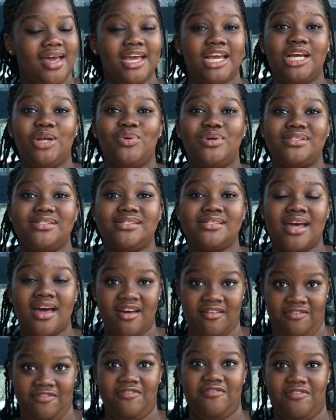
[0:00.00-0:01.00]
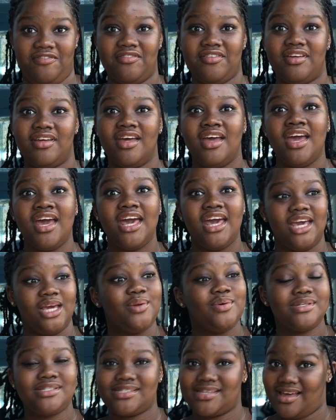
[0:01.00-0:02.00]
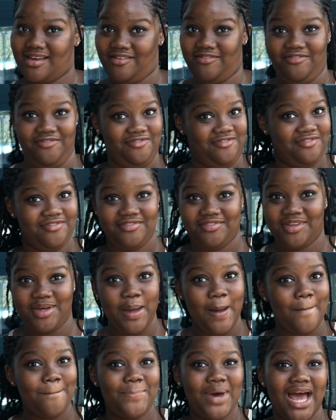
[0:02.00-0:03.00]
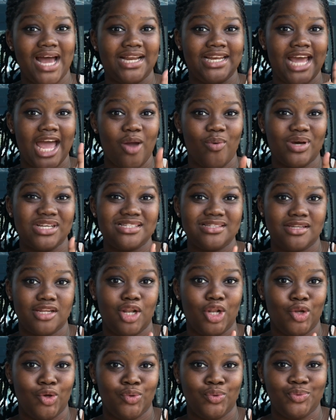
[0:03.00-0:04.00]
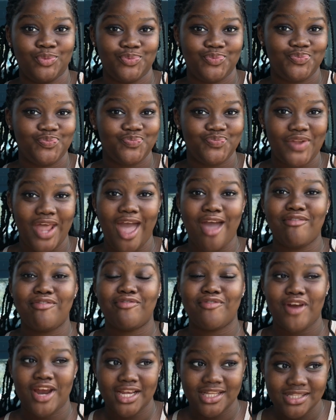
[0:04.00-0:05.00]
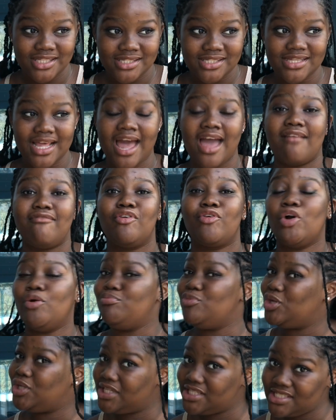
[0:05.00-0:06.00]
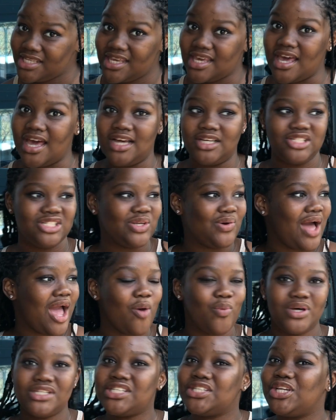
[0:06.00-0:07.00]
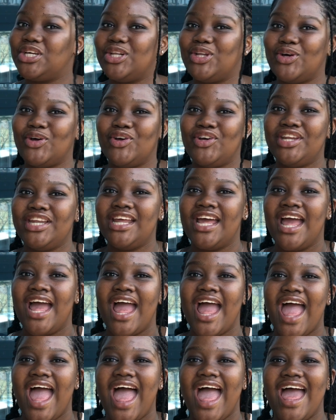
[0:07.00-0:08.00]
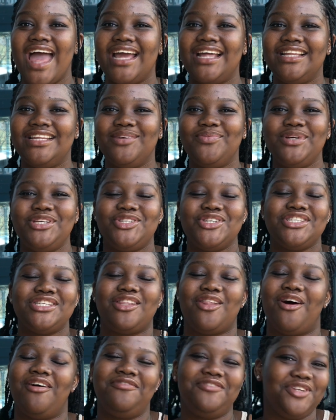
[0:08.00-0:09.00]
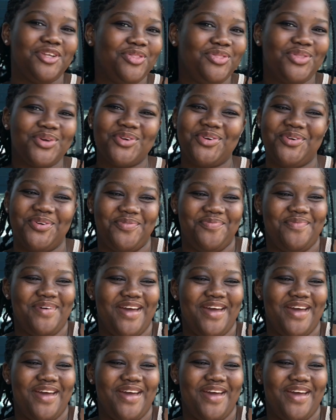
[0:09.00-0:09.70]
it was tough, but I wasn't alone. I have friends, I have a community here, so I wasn't alone. And we just laughed it through.